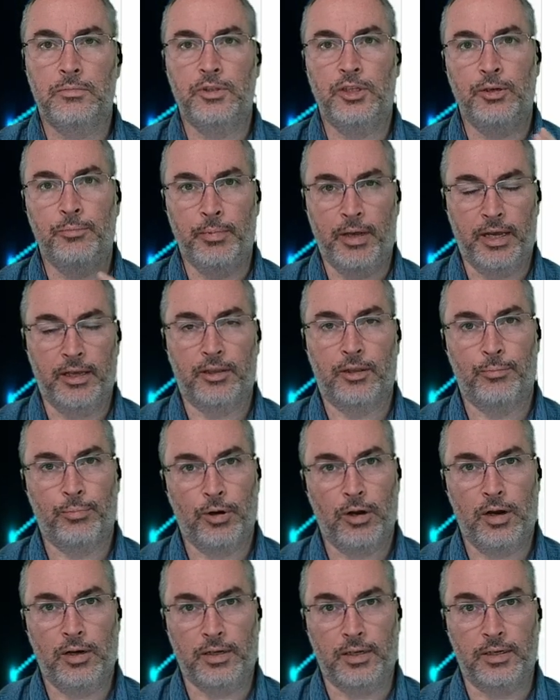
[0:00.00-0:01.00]
you make the
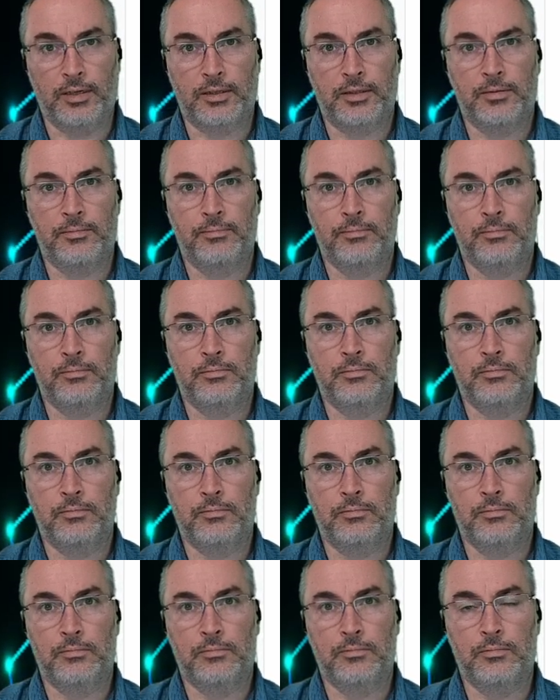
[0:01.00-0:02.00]
product.
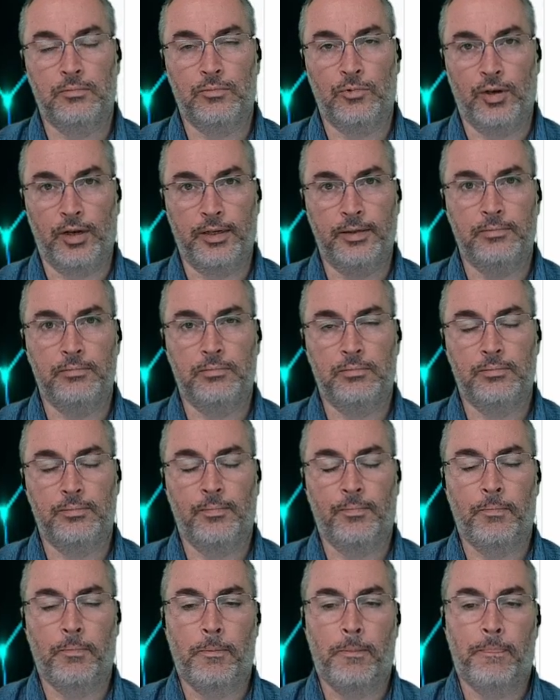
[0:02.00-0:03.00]
Right.
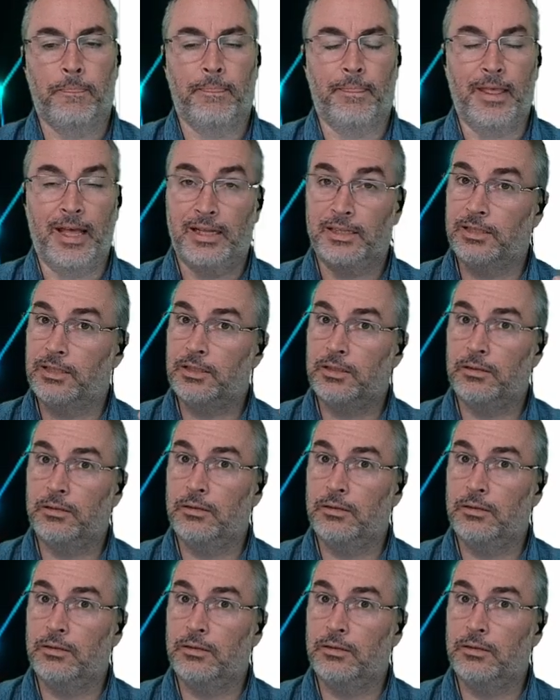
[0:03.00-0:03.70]
That